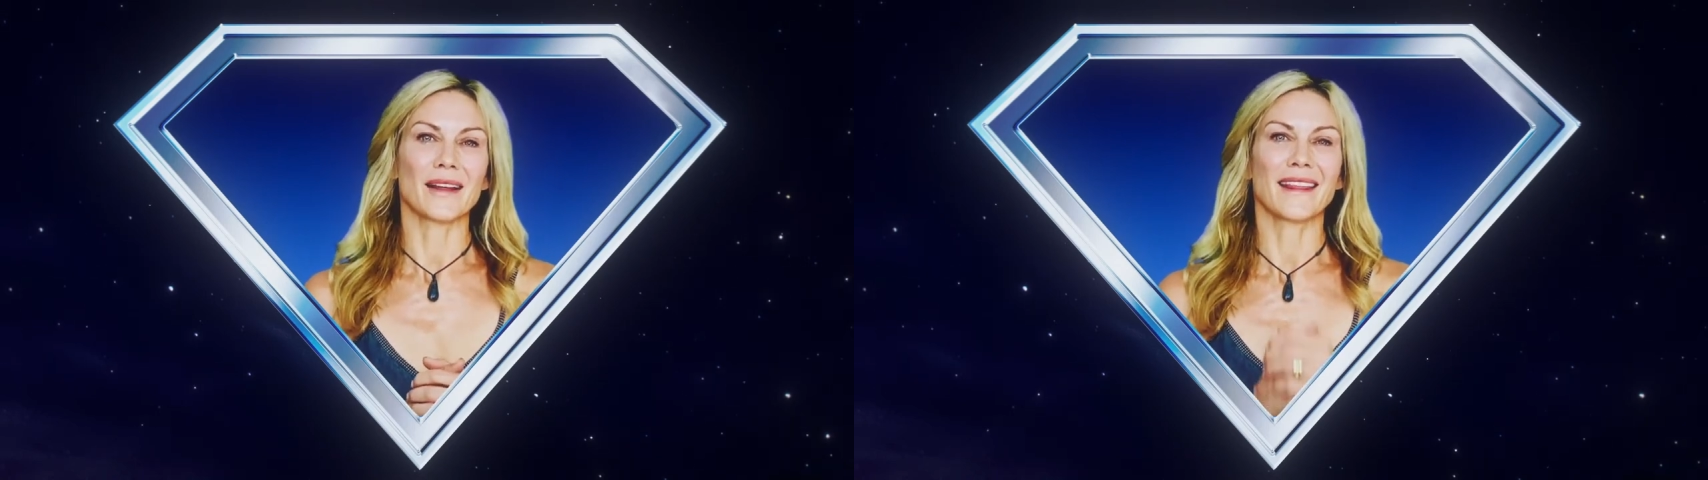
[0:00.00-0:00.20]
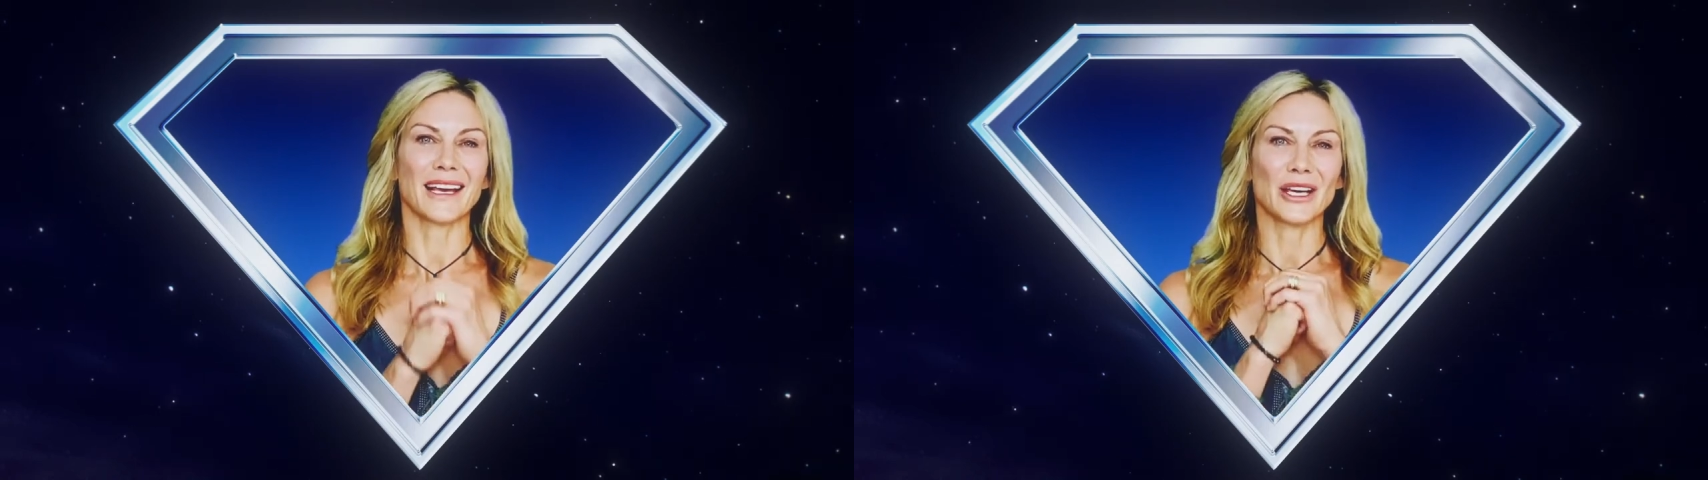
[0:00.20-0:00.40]

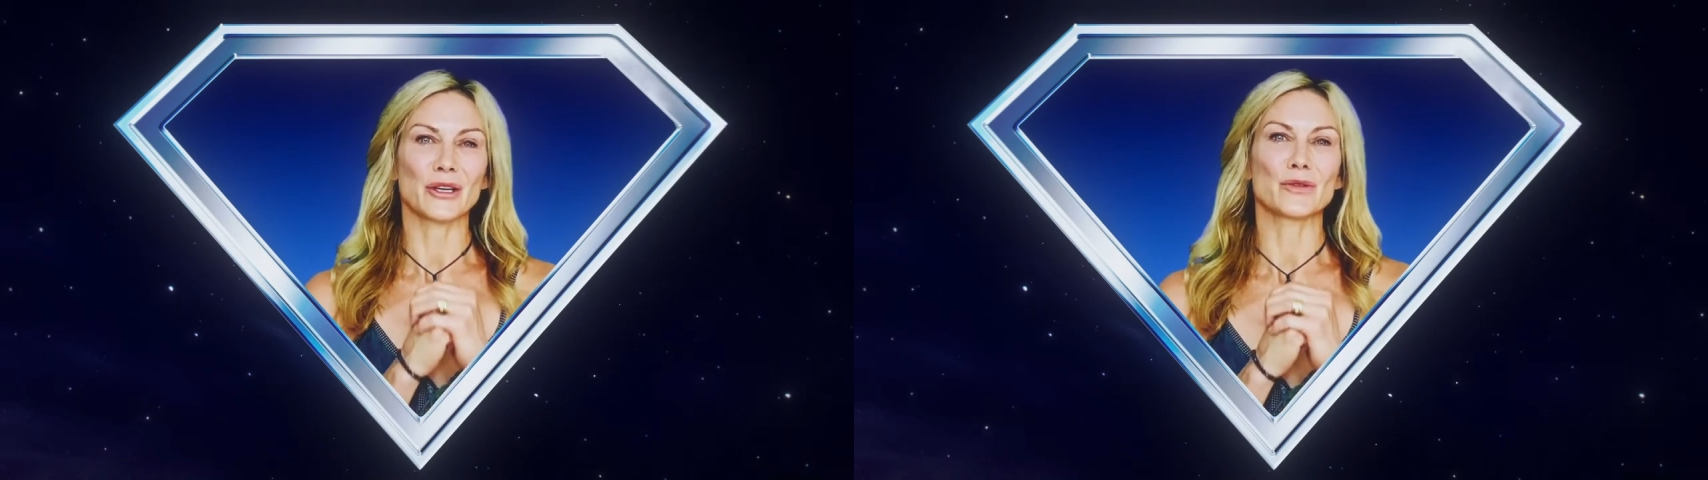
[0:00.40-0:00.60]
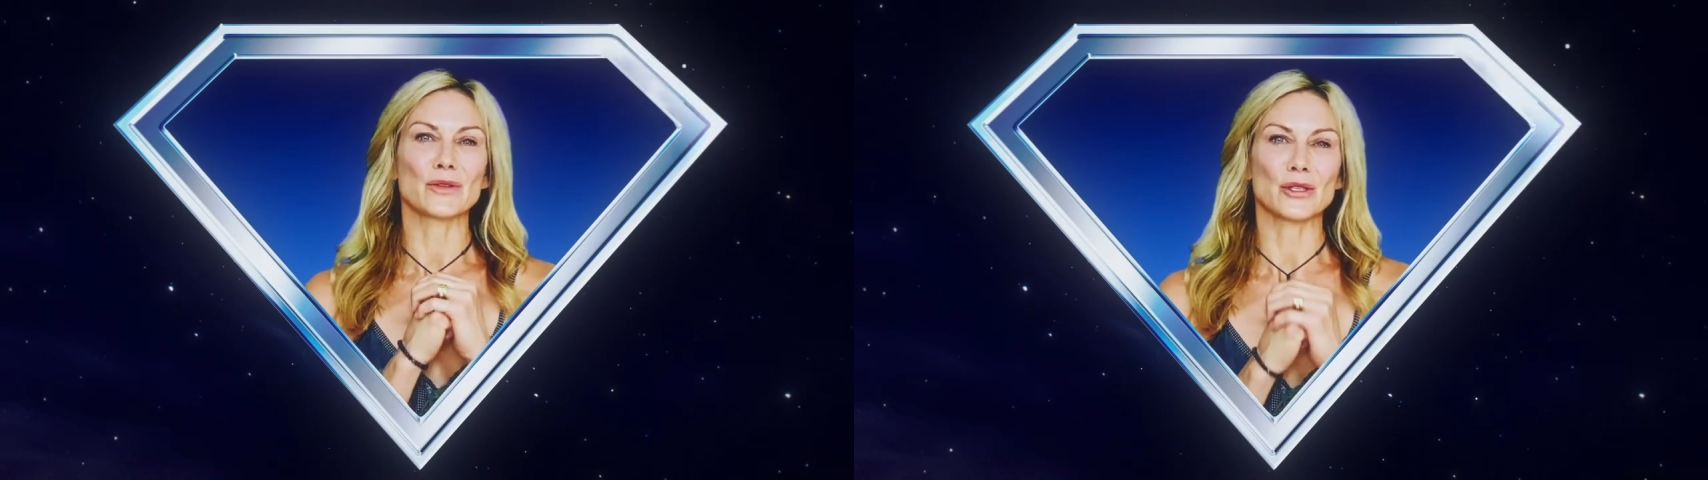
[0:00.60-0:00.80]
Thank
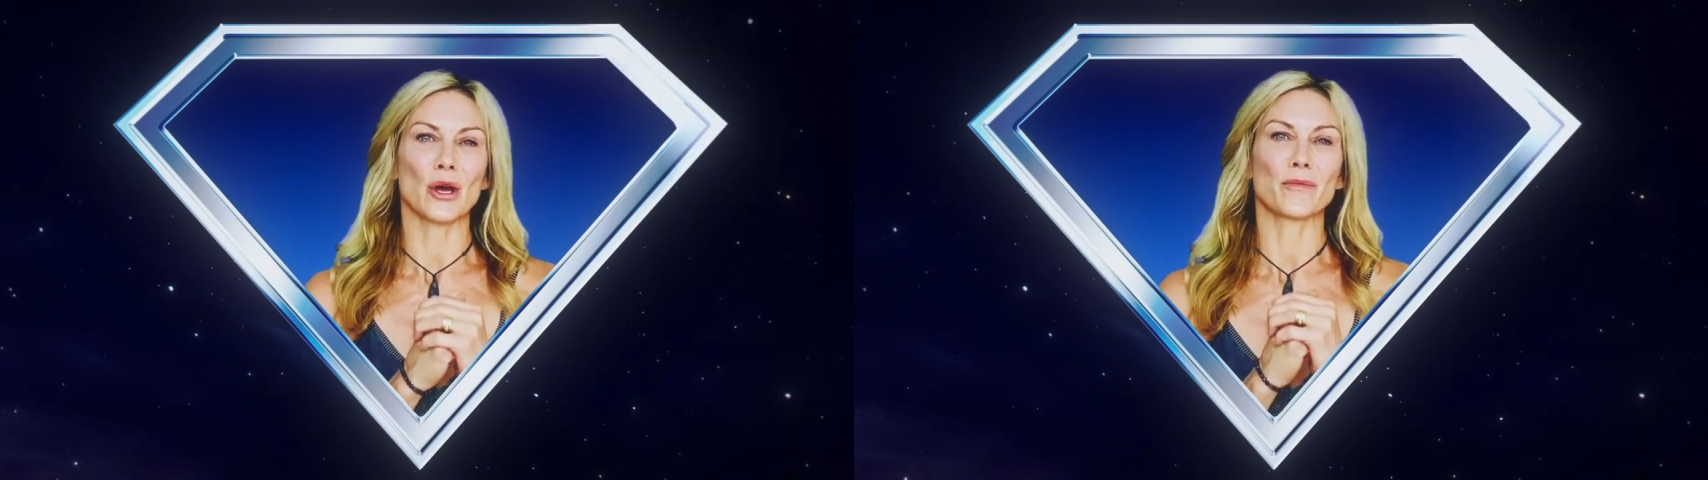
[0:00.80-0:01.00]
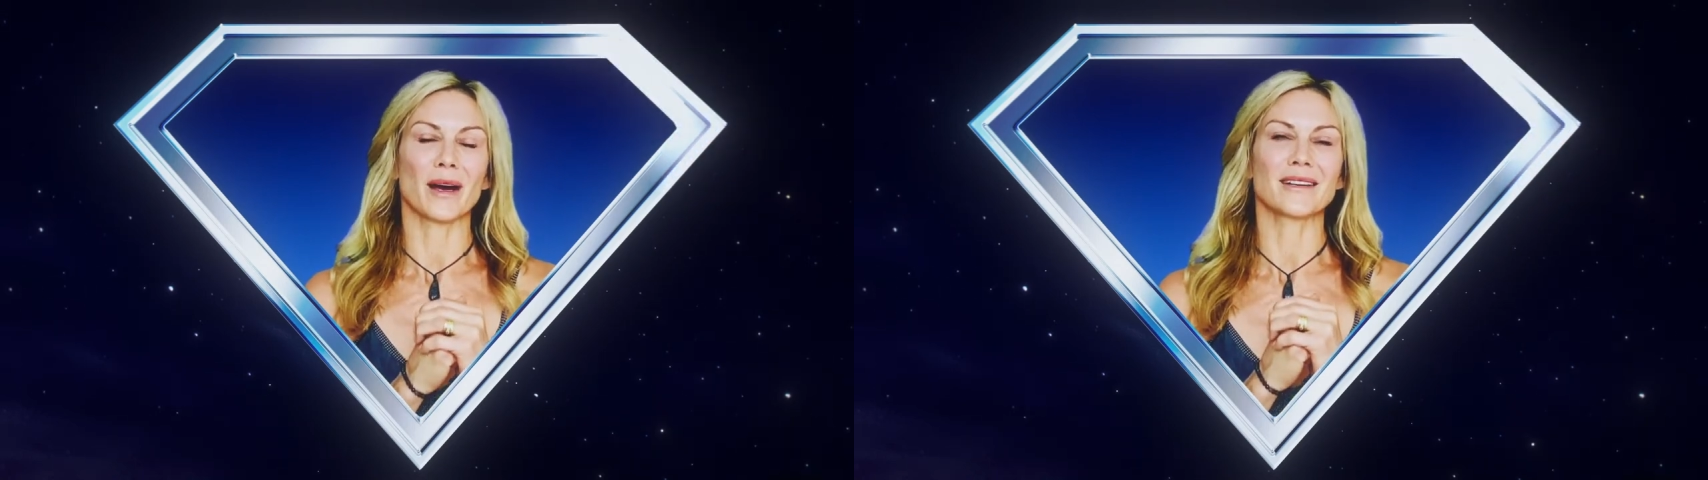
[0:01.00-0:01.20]
you
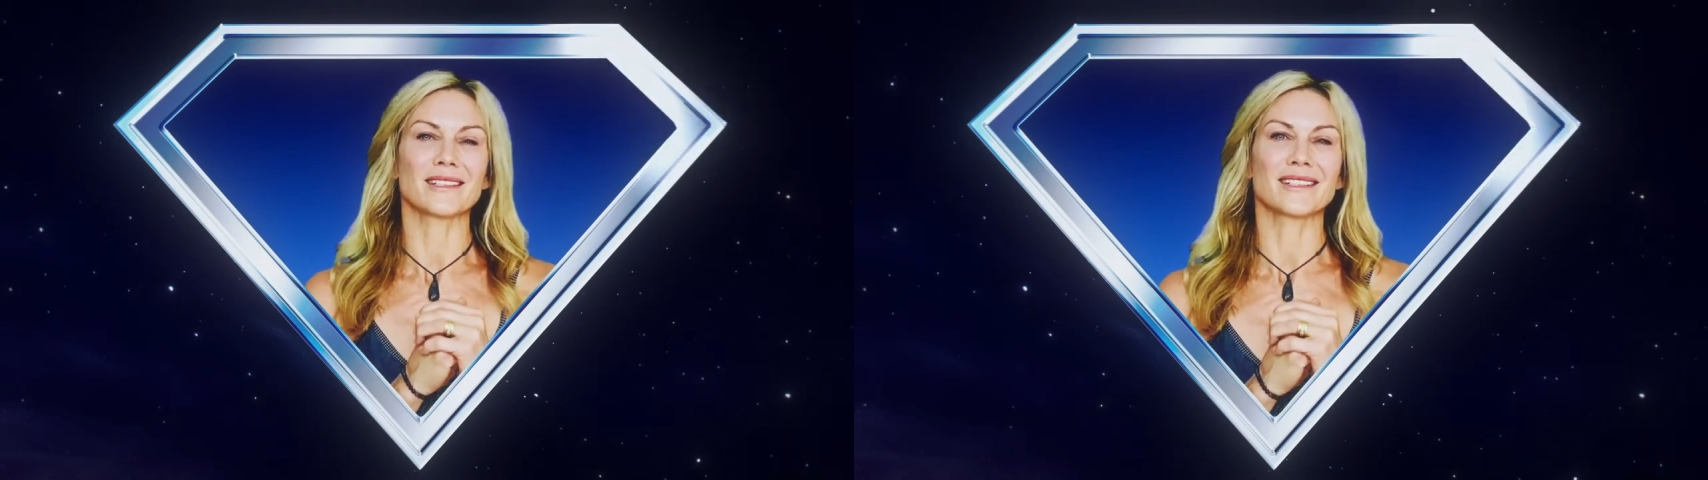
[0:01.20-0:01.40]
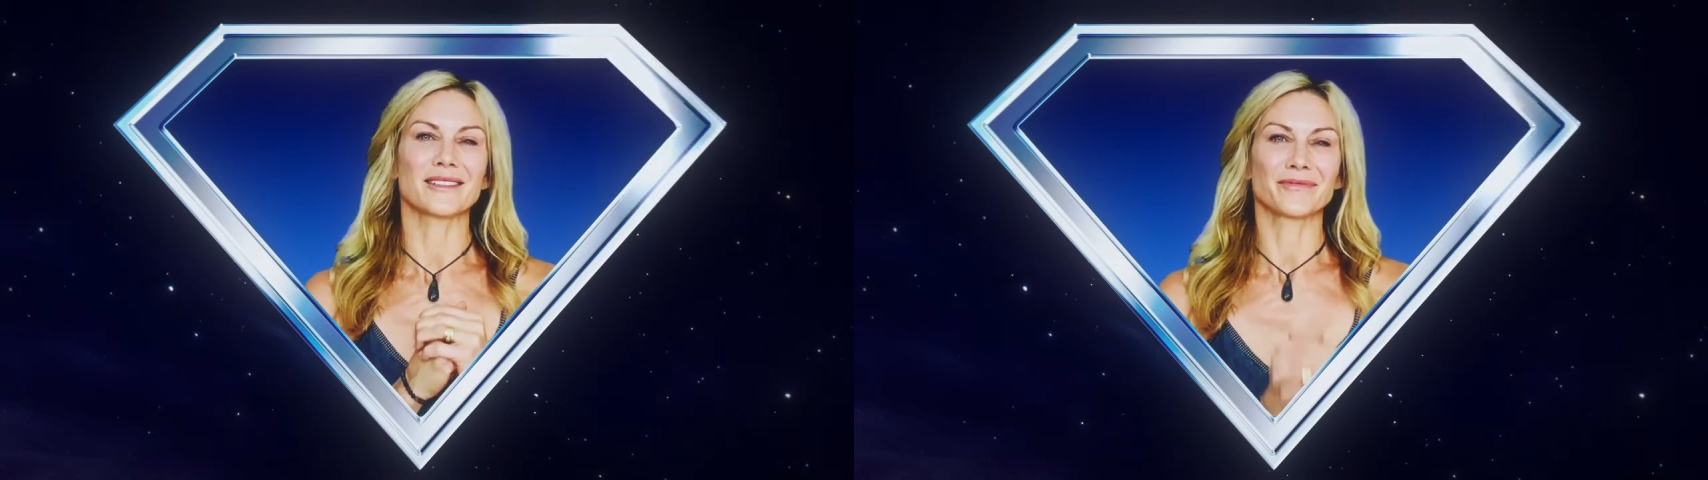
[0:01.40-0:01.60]
so
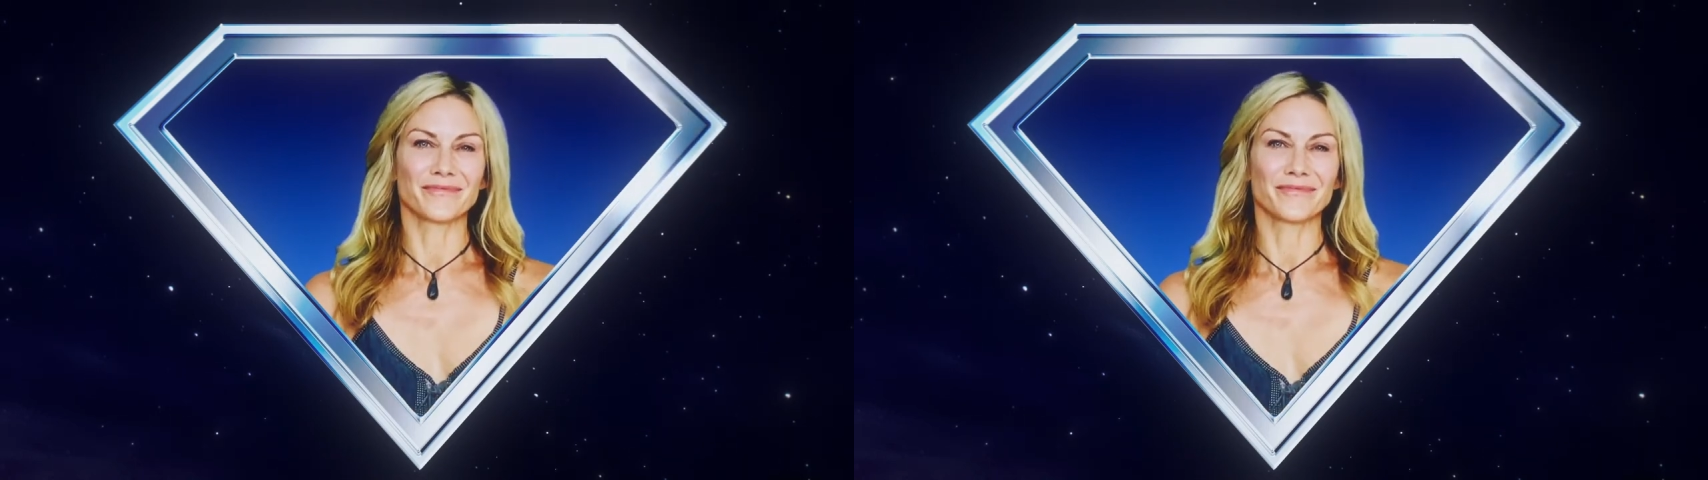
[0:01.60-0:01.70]
much.